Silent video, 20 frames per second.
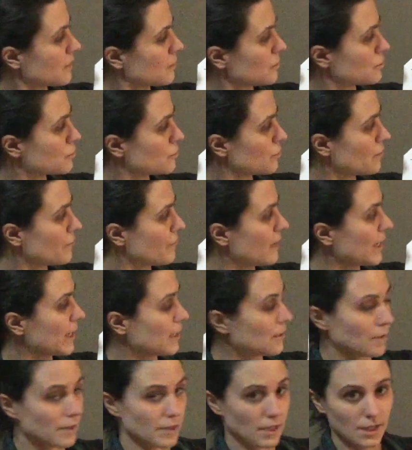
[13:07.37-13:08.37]
the truth
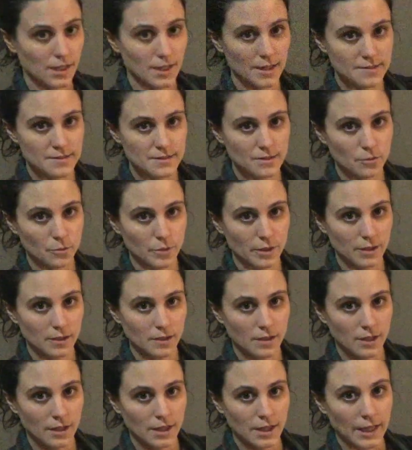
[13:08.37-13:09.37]
value of the
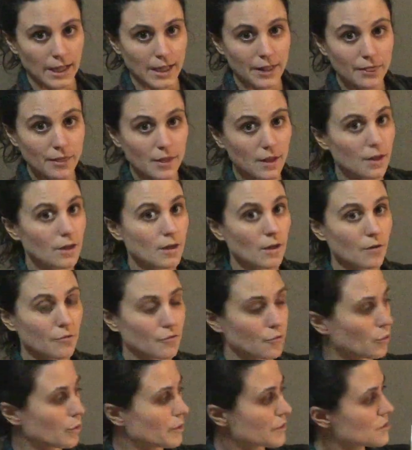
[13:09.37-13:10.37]
consequent, and then,
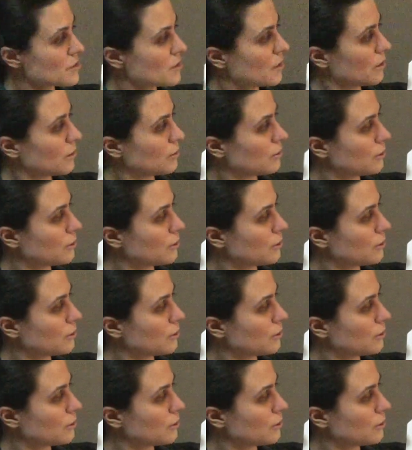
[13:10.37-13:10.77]
of course,